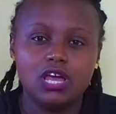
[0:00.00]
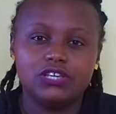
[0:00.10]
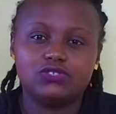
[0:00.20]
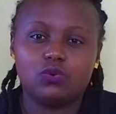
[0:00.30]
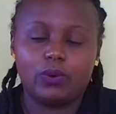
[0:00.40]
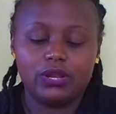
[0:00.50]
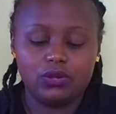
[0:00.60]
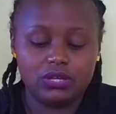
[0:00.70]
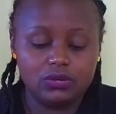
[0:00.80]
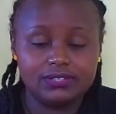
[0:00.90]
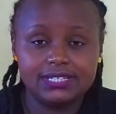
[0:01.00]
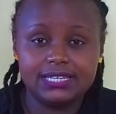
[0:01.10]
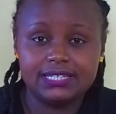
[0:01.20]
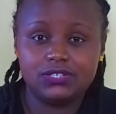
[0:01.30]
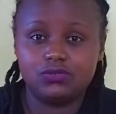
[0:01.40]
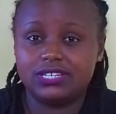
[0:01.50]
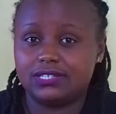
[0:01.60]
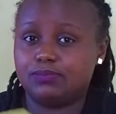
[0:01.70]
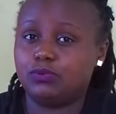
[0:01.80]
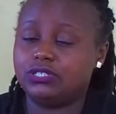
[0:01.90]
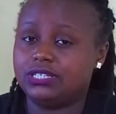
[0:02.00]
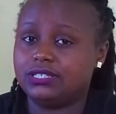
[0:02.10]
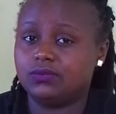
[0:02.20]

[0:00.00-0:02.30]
so when you're using it, you just put it